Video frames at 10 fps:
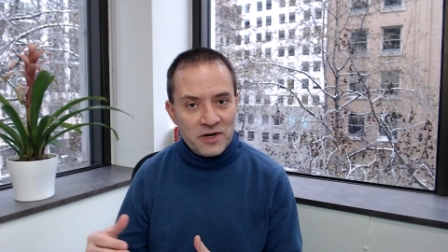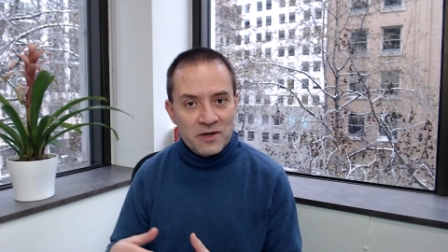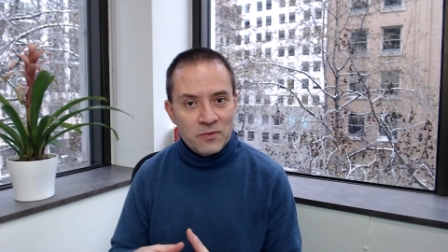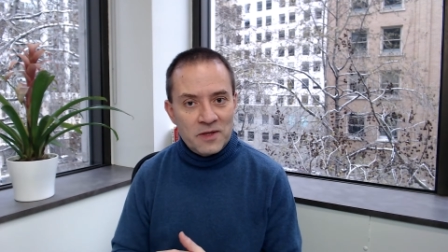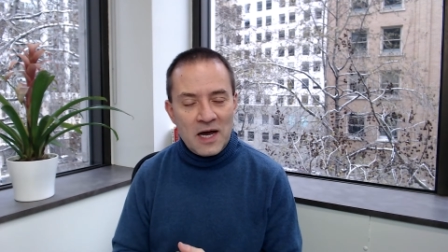
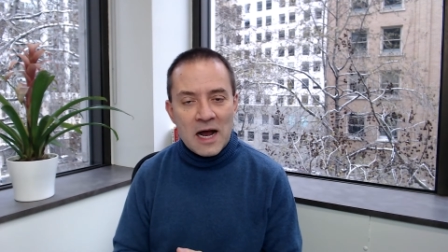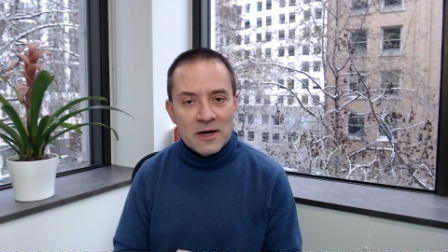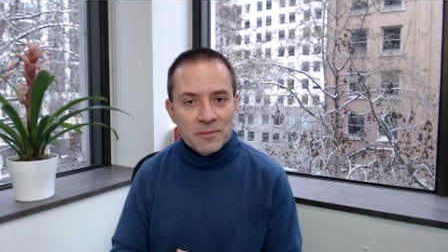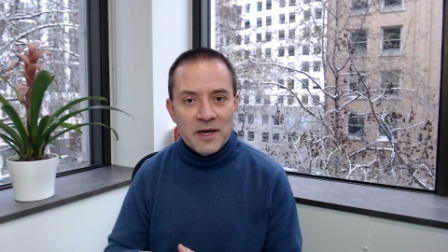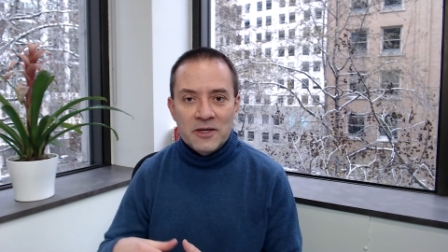with the hiring
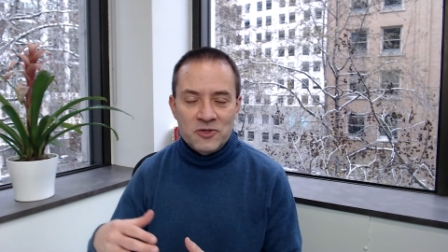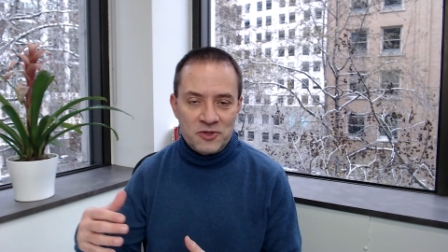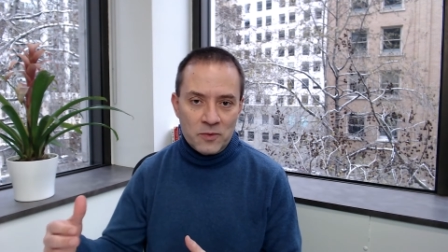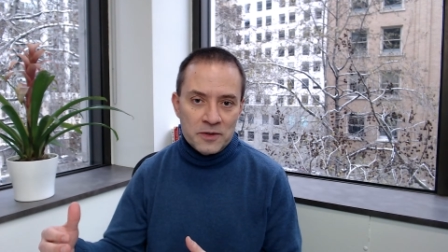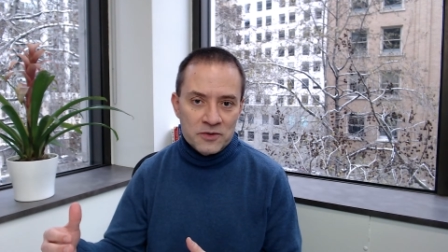manager,
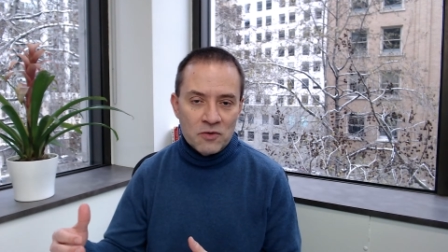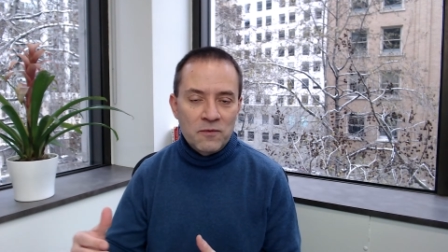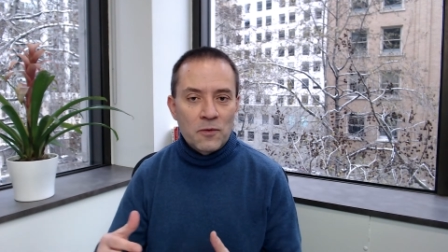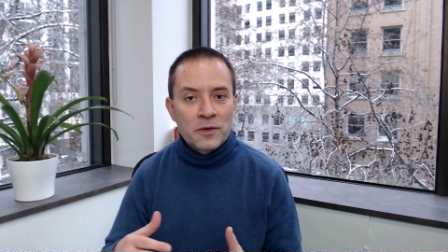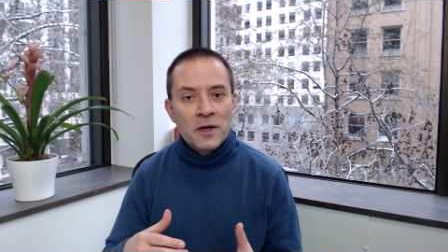so on and so
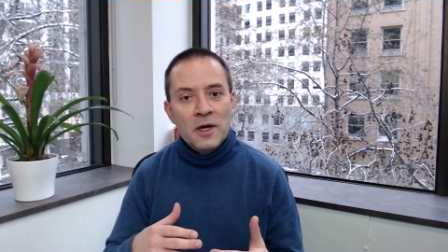forth.